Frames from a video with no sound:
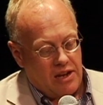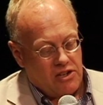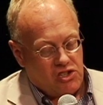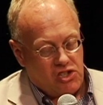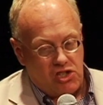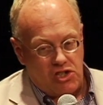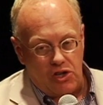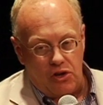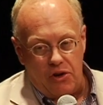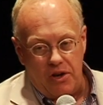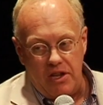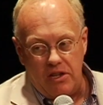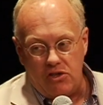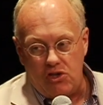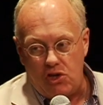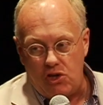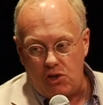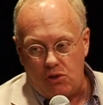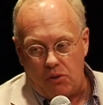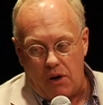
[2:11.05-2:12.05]
serious
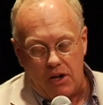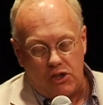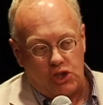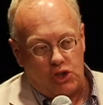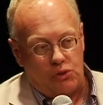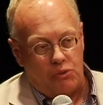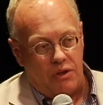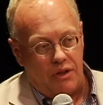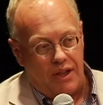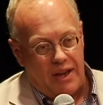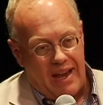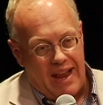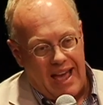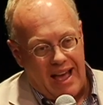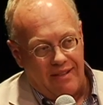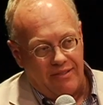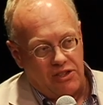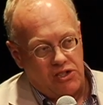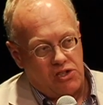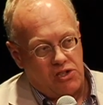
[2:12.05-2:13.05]
structural
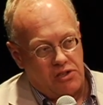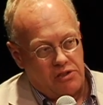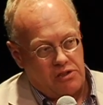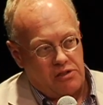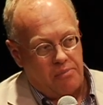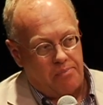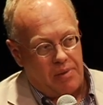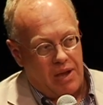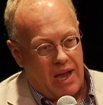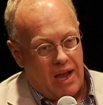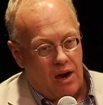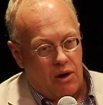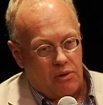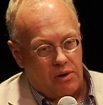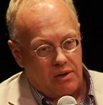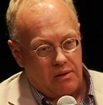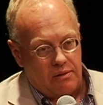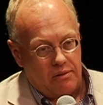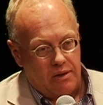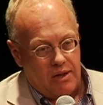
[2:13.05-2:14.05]
analysis of
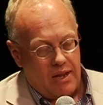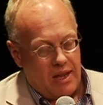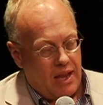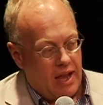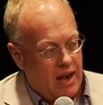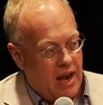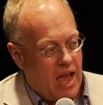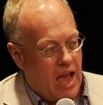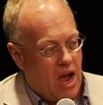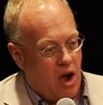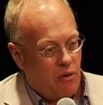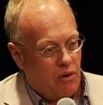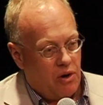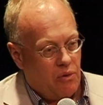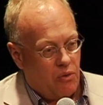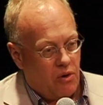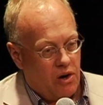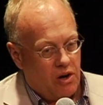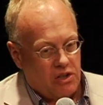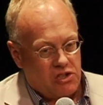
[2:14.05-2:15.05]
power and how it
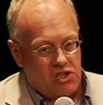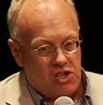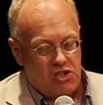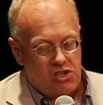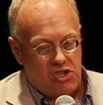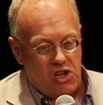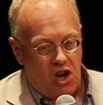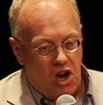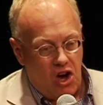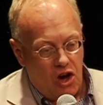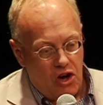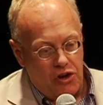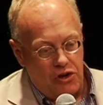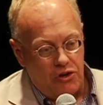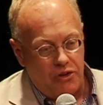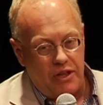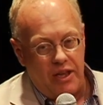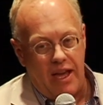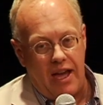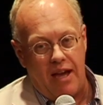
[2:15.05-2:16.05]
works is
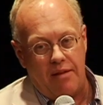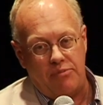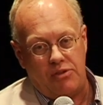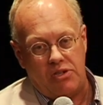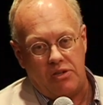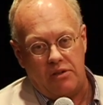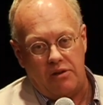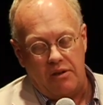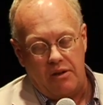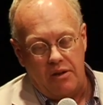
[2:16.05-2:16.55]
utterly absent